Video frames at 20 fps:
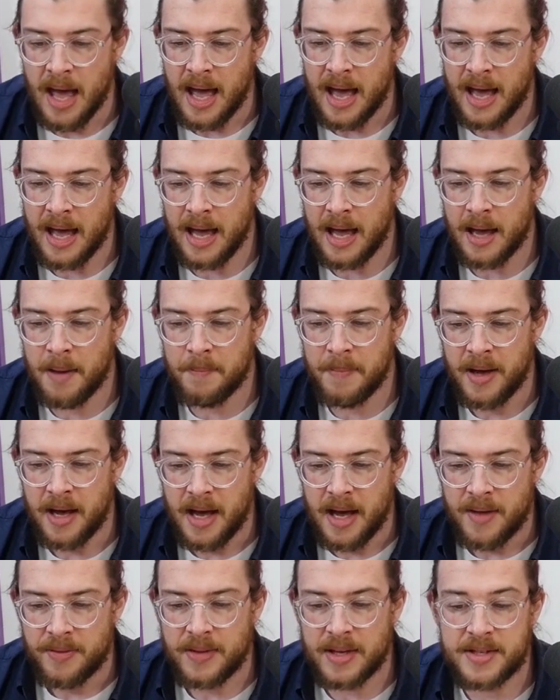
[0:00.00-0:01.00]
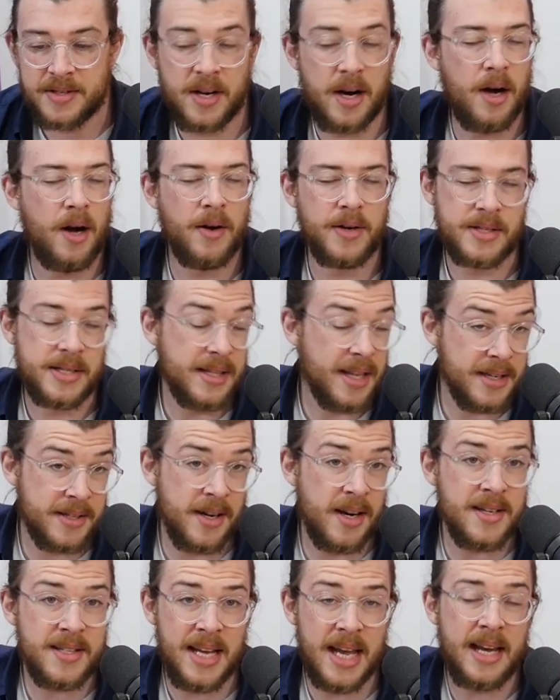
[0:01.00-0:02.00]
They
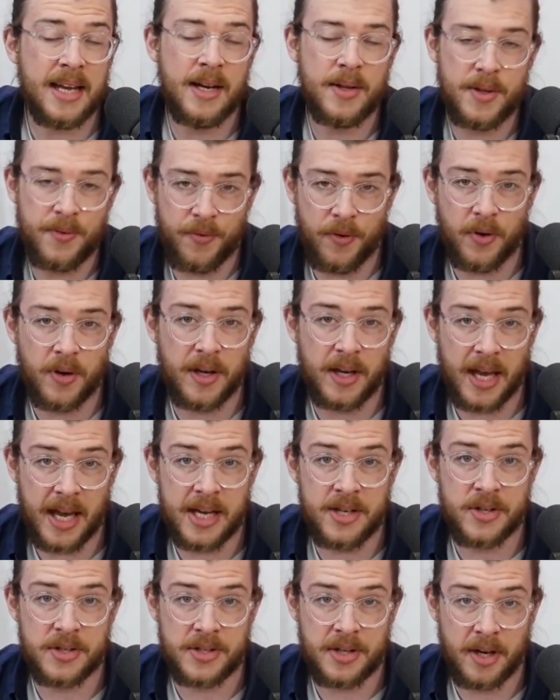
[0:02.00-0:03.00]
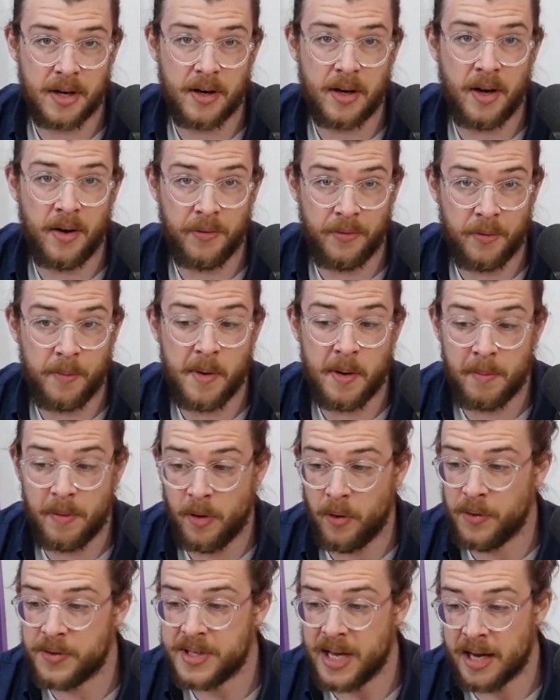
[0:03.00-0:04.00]
start taking out the fucking cages here from their
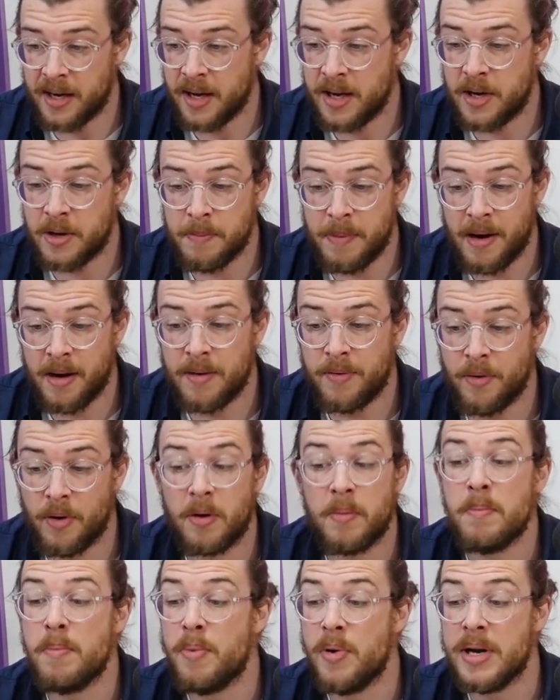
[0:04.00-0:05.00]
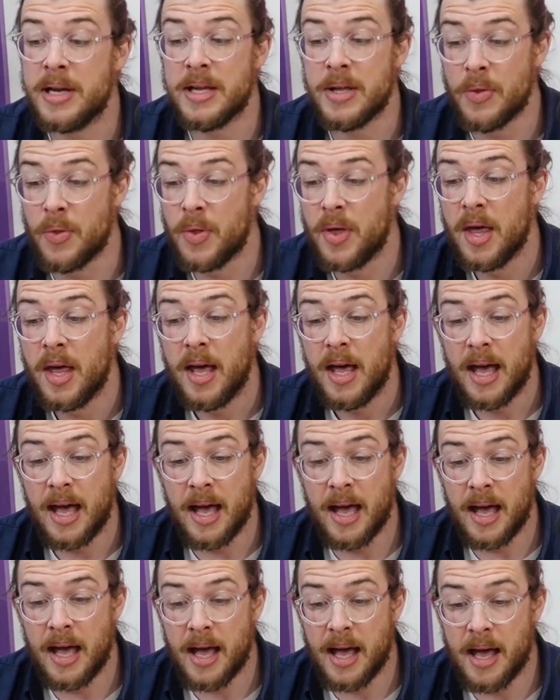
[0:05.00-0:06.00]
molds, and I could barely fucking breathe.
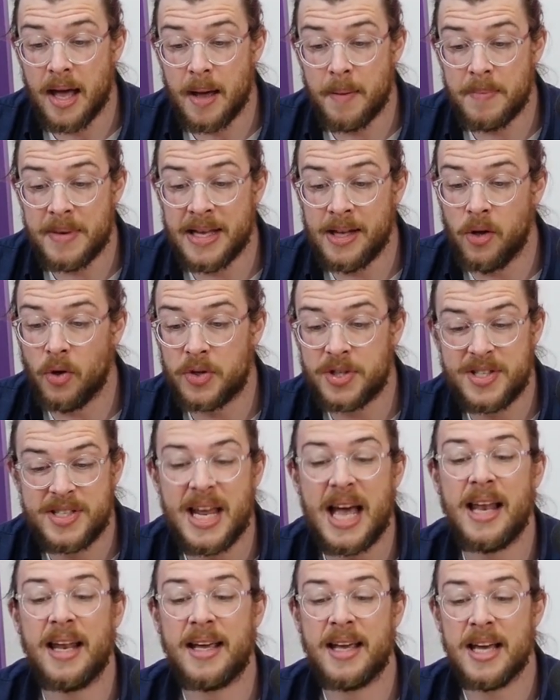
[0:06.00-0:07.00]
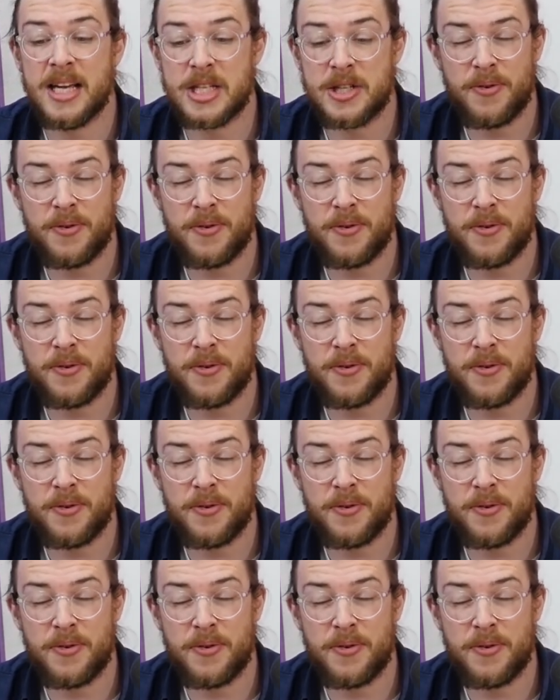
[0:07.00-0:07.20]
It looks delicate as